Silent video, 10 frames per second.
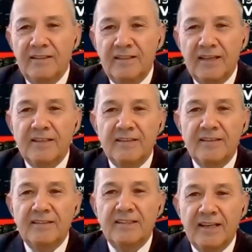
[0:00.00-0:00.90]
and
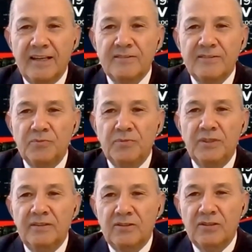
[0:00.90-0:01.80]
that it has
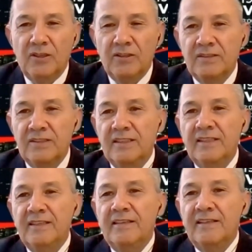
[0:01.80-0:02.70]
to be taught